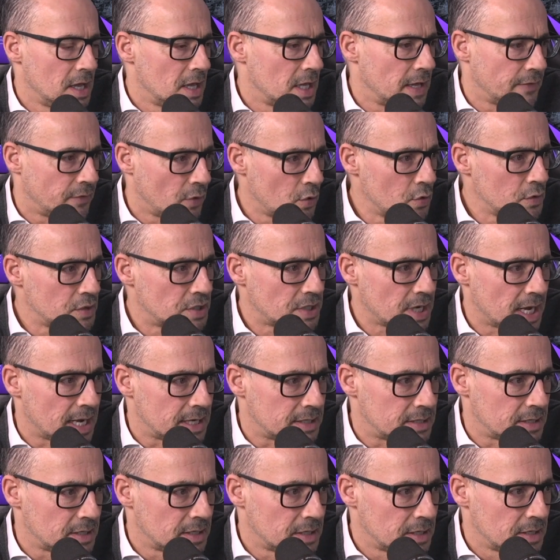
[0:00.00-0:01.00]
they've all
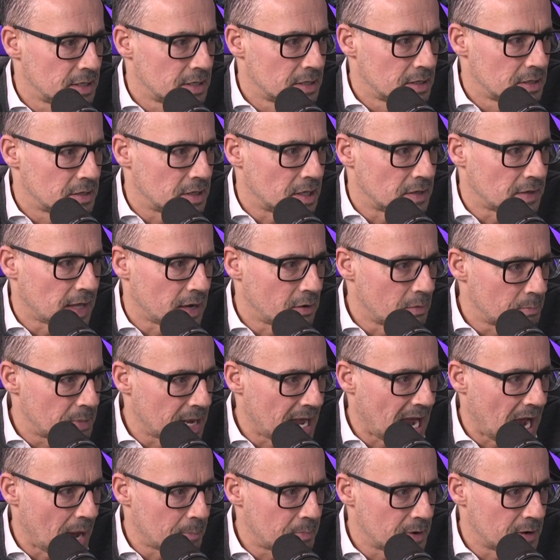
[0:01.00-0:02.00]
said that they would be
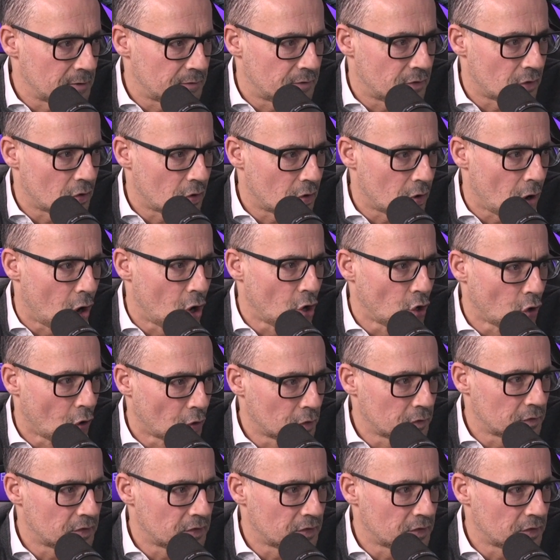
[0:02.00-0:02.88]
happy for a lot